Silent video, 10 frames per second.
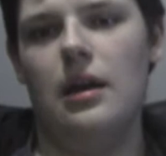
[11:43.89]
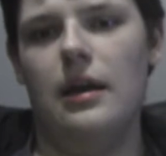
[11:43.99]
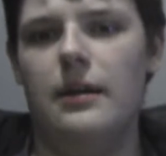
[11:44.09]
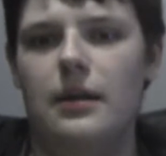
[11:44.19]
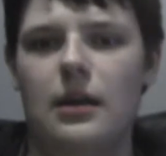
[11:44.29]

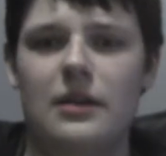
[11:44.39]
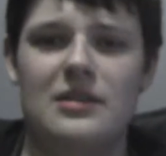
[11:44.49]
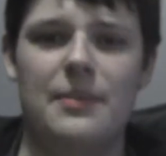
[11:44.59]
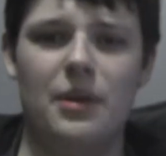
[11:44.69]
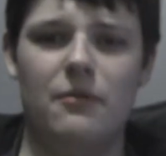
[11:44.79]
and
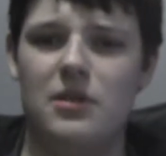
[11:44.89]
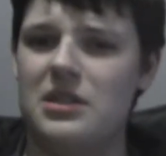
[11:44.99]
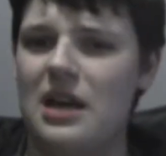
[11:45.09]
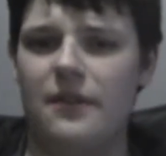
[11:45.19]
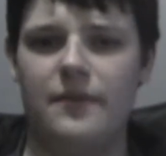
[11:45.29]
Zeppelin
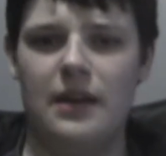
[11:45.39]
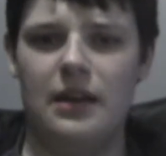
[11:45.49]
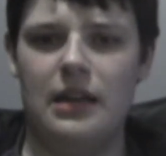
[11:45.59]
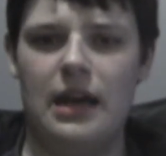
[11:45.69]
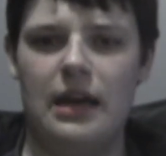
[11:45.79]
was not a
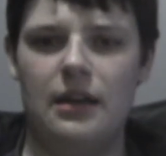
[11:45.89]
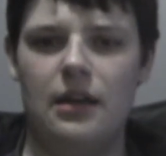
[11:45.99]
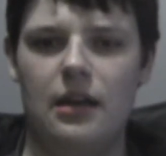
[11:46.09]
fan of that.